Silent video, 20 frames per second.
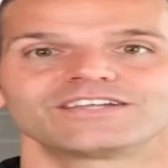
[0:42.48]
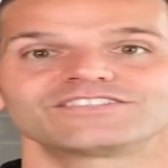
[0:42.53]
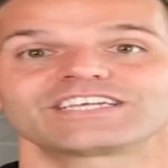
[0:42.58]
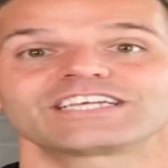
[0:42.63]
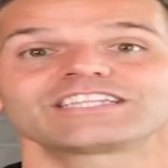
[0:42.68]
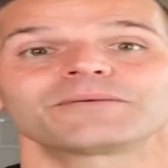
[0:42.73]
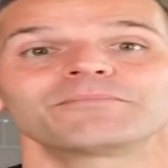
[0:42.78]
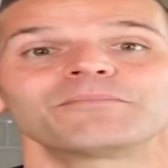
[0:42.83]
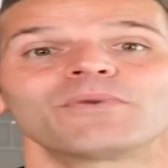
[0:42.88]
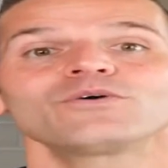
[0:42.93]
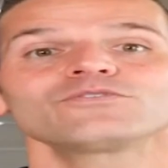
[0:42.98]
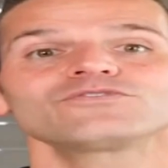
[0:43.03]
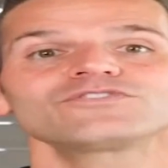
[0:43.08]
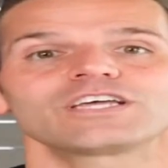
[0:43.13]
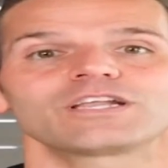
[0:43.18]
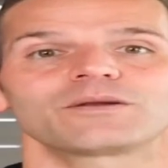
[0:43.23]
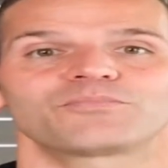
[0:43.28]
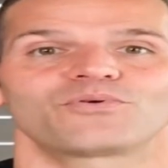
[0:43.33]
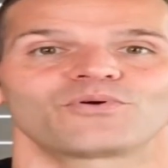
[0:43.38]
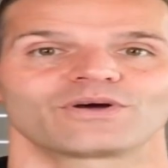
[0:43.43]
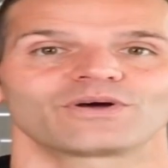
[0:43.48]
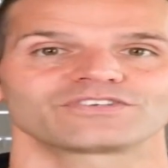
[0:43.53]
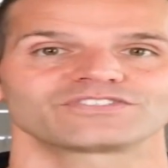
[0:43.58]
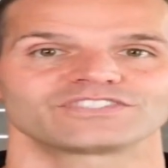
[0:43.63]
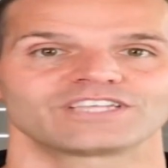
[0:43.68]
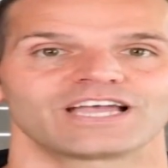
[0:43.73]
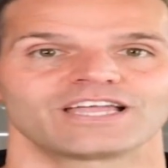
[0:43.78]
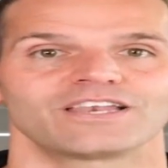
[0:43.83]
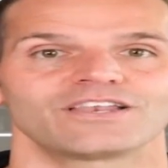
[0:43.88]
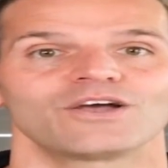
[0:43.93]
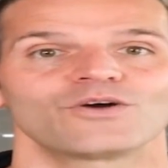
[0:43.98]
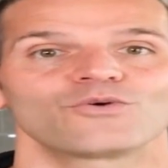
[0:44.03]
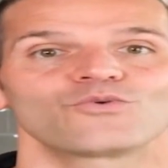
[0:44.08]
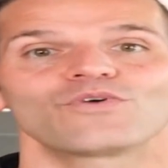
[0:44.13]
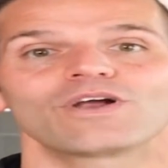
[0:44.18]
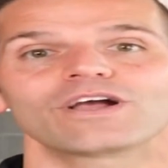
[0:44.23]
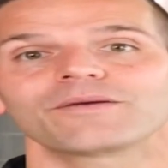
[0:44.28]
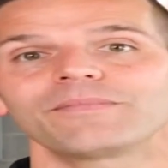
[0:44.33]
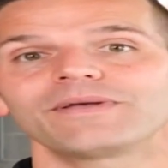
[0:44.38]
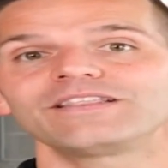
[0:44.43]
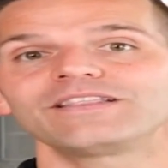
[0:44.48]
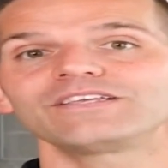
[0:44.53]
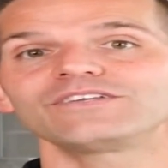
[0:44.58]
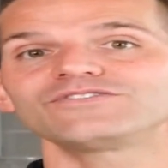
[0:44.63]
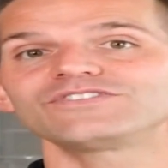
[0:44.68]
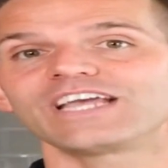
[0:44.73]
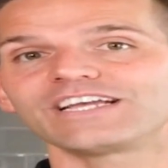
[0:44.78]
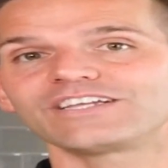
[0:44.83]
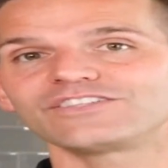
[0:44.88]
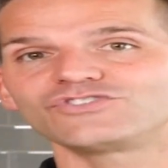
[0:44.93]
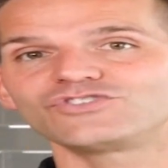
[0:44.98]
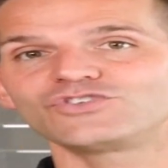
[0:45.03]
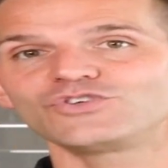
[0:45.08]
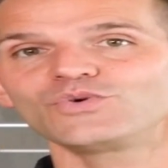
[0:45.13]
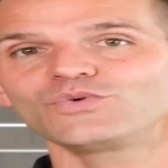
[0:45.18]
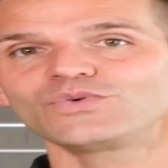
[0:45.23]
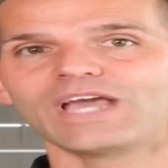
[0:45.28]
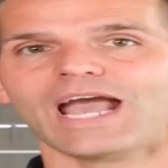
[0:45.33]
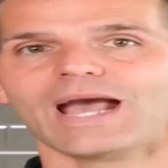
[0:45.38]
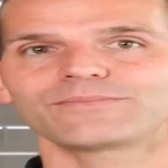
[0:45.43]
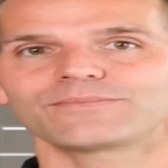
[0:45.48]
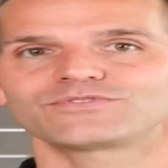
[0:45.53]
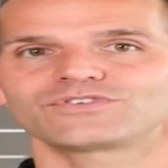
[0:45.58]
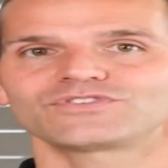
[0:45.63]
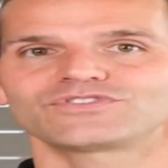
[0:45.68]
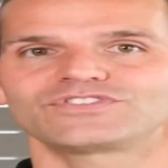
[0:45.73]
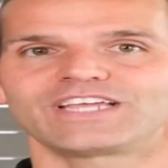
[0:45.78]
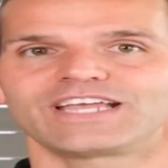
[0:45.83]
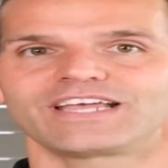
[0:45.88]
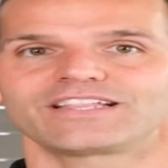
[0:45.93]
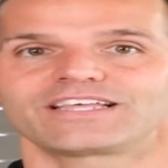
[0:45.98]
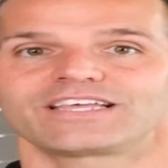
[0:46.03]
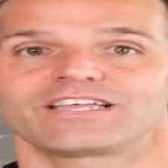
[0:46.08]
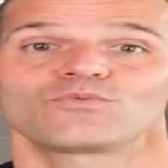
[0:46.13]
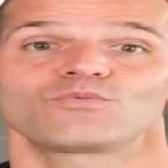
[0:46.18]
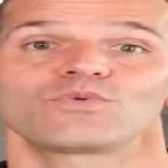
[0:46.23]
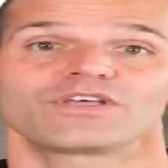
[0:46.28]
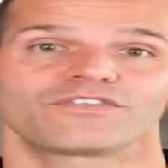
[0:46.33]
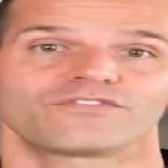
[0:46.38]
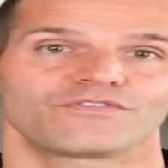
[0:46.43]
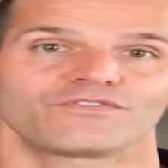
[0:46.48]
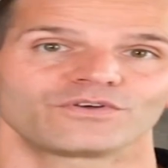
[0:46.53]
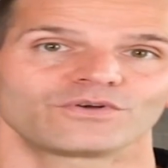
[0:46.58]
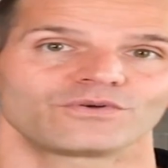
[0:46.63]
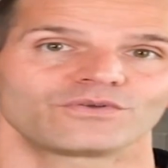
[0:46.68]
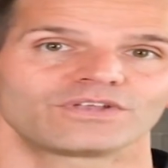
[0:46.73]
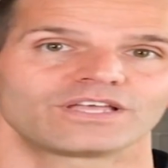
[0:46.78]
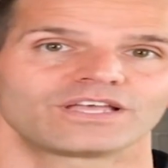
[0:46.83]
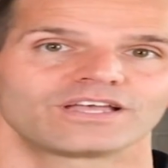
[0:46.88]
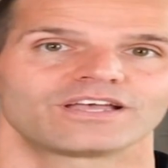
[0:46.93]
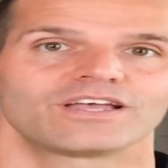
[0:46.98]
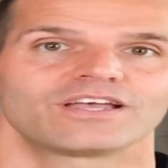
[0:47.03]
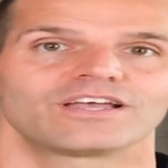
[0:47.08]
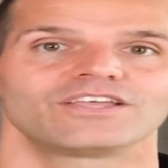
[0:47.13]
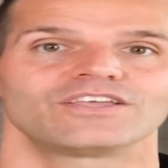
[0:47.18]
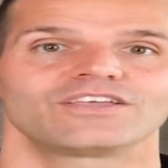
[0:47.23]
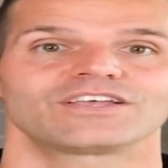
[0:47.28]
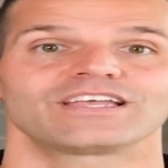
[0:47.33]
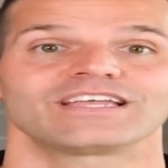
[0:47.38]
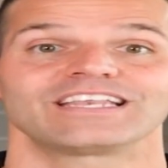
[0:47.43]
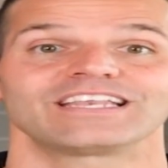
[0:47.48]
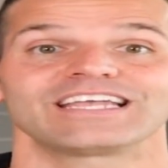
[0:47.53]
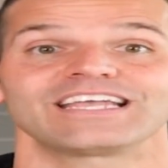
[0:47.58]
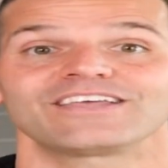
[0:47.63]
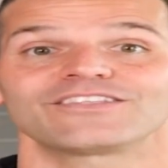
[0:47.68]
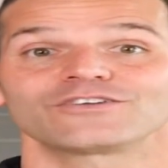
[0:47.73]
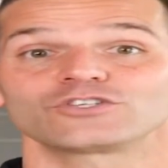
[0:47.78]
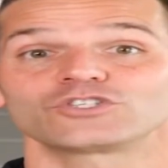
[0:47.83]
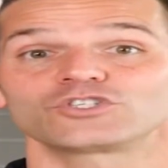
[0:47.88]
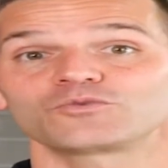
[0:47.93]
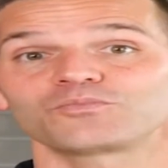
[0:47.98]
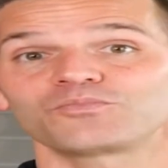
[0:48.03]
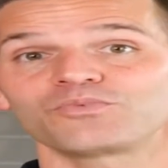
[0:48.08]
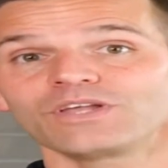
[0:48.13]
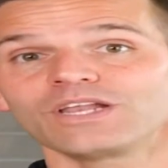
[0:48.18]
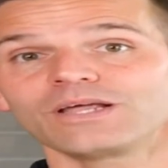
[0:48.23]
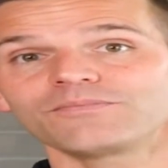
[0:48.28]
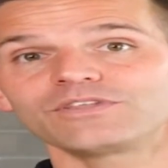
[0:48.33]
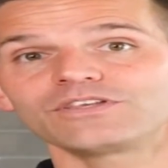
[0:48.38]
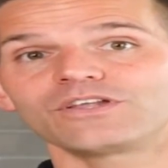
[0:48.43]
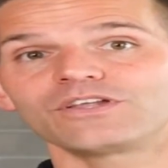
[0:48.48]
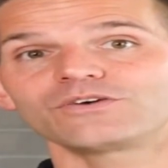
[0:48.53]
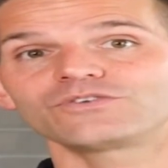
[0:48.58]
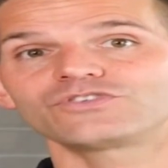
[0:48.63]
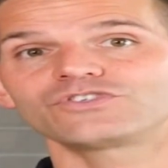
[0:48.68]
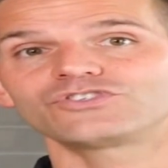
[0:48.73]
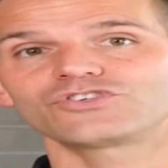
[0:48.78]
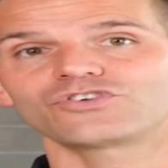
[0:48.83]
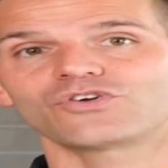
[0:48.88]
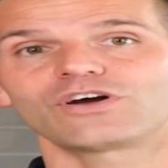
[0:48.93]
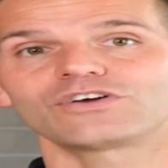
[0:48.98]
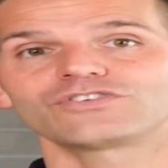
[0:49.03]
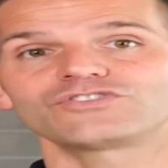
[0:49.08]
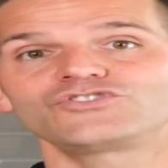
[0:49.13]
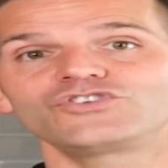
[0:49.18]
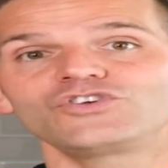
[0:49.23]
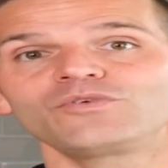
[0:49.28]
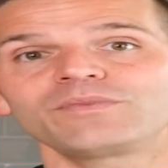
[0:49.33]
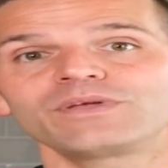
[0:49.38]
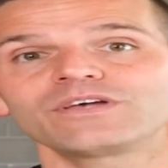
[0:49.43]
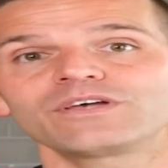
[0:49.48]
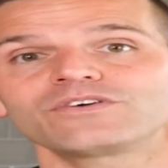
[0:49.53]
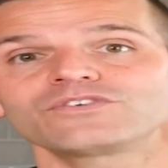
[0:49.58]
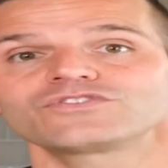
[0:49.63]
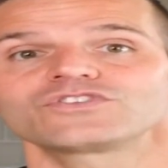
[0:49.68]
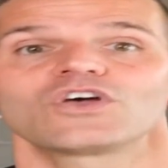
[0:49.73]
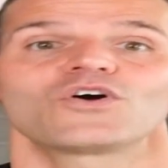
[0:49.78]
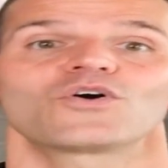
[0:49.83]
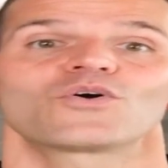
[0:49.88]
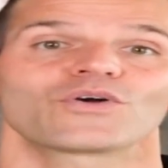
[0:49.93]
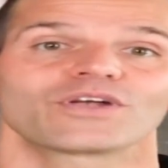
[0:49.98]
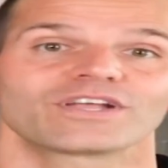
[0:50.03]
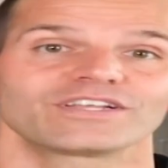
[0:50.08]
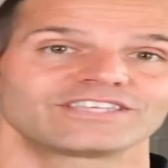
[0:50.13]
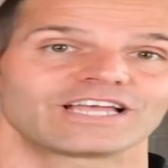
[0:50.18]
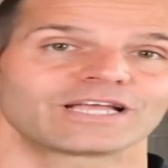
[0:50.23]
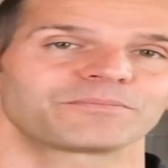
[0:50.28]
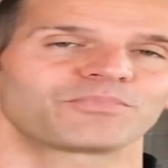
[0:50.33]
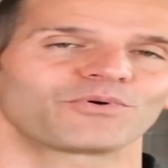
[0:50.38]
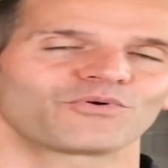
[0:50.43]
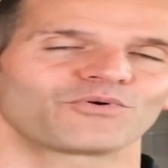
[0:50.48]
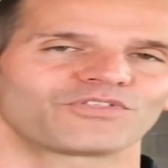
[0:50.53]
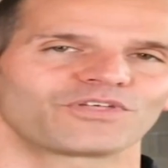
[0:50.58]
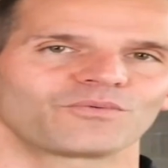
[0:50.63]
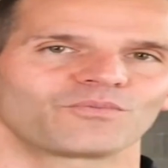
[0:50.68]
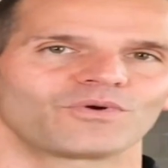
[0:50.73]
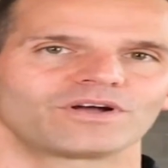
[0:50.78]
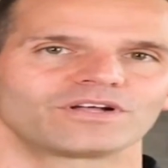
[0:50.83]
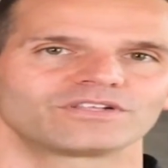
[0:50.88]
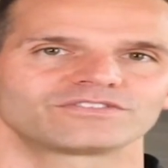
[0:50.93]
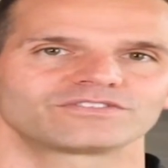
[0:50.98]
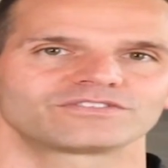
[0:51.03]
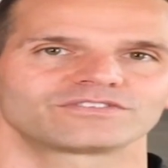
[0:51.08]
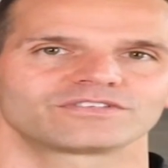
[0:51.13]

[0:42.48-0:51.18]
To get the most out of Prox10, we recommend that you take two capsules daily with food. You can either split up the dosage across two meals, or you can take both at once.